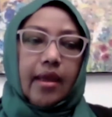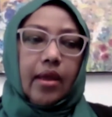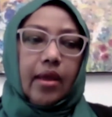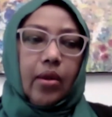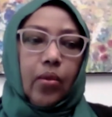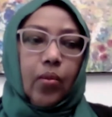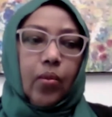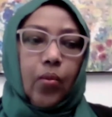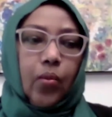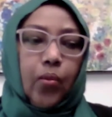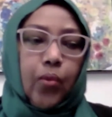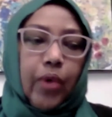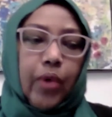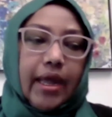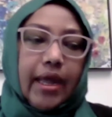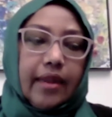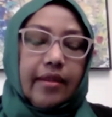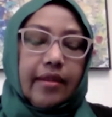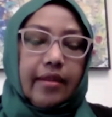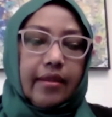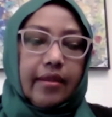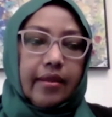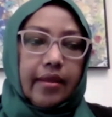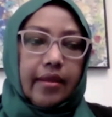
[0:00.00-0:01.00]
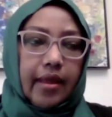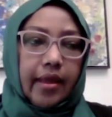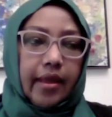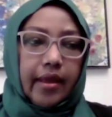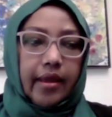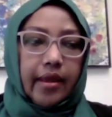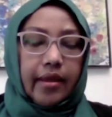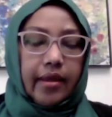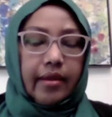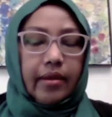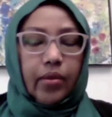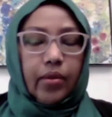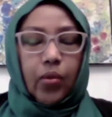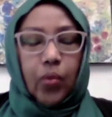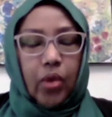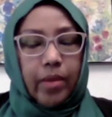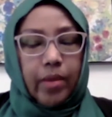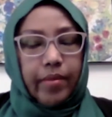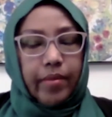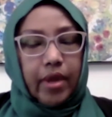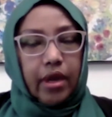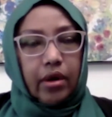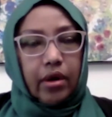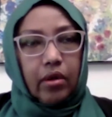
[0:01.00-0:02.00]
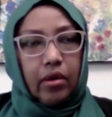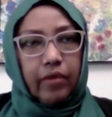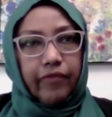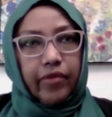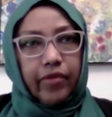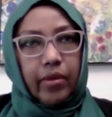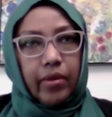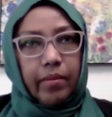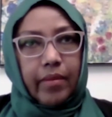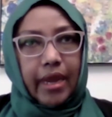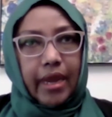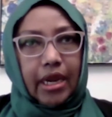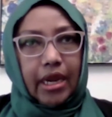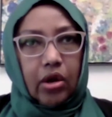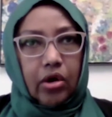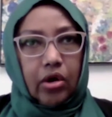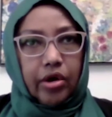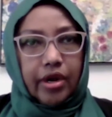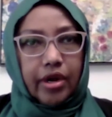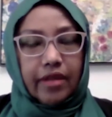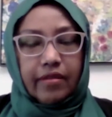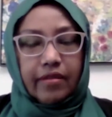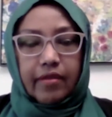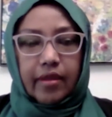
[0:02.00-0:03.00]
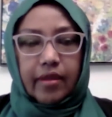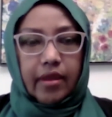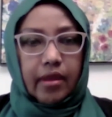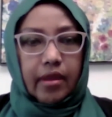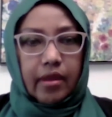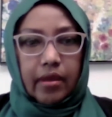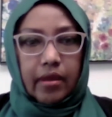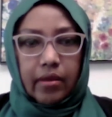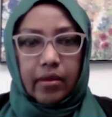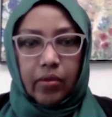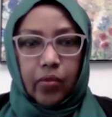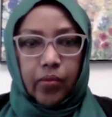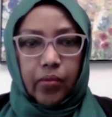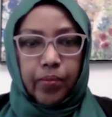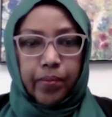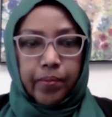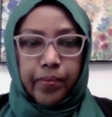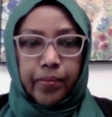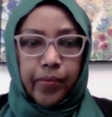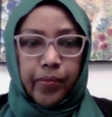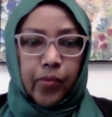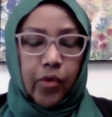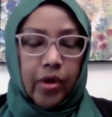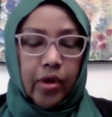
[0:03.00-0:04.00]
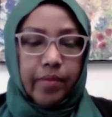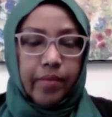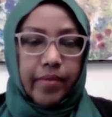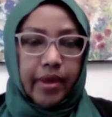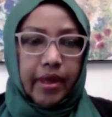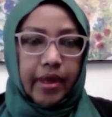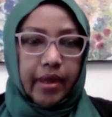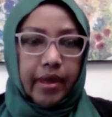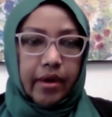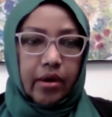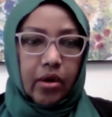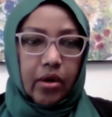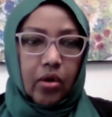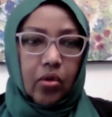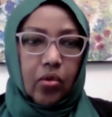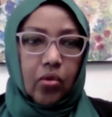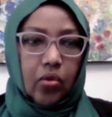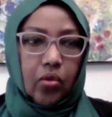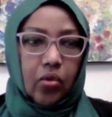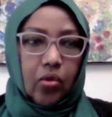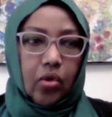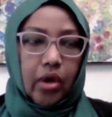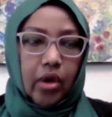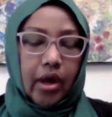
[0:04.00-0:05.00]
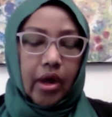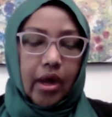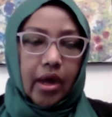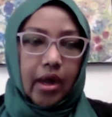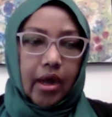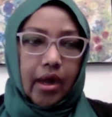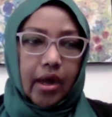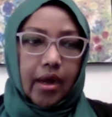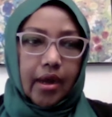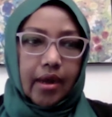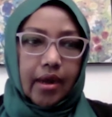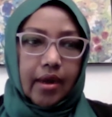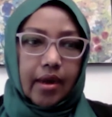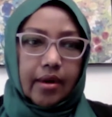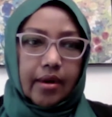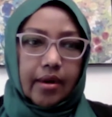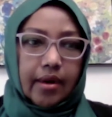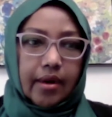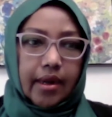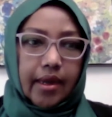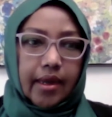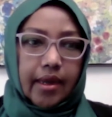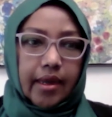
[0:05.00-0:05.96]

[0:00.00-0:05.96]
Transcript: What women of a minority, women who are